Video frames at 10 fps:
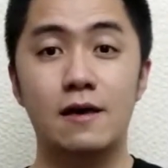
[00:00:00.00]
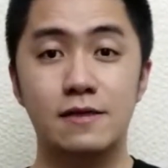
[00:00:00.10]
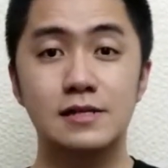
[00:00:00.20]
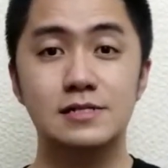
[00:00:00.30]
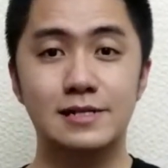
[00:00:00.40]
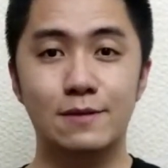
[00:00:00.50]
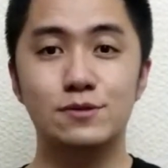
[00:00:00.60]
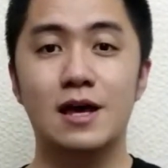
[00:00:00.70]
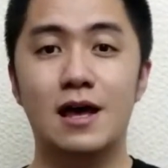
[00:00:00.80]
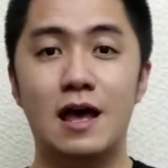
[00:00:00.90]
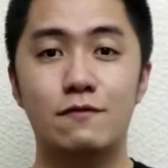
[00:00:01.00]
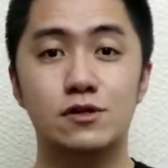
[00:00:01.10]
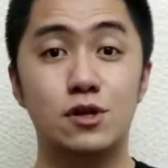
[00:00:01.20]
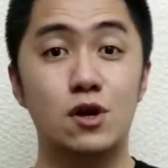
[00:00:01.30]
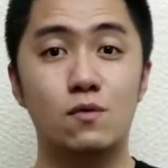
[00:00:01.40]
These tips have to
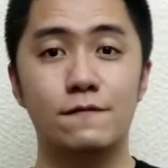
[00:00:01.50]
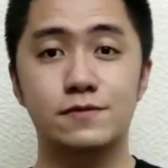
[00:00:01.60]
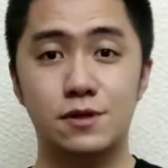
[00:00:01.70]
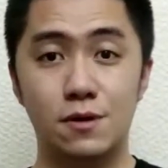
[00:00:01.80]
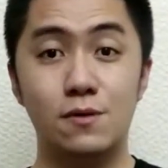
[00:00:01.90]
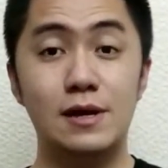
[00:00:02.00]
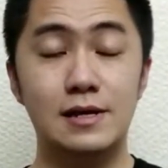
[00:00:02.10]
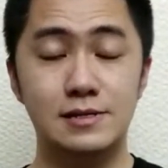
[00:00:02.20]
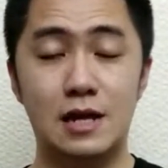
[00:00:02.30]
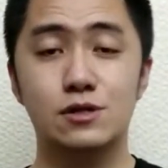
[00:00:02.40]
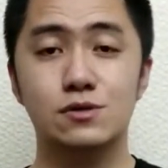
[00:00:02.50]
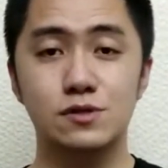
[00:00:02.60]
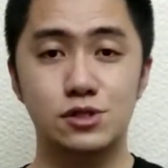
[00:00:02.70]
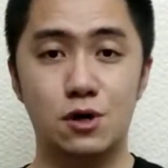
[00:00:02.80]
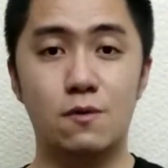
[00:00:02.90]
do with two
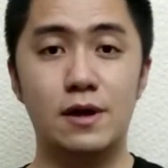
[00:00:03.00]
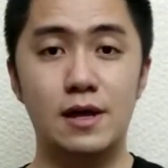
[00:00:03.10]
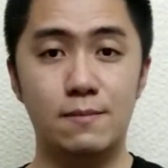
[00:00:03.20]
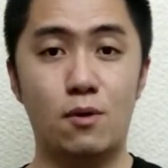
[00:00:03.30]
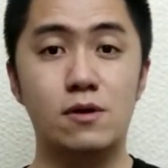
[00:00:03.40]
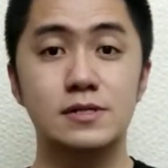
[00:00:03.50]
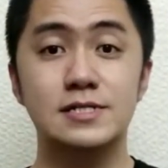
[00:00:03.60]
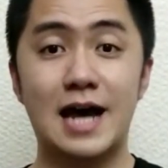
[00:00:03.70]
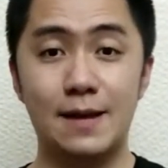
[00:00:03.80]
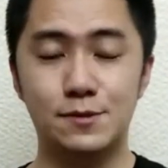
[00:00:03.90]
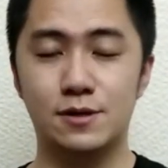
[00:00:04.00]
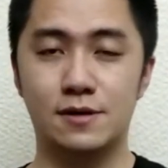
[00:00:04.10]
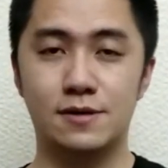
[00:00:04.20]
essential jewelry importers types.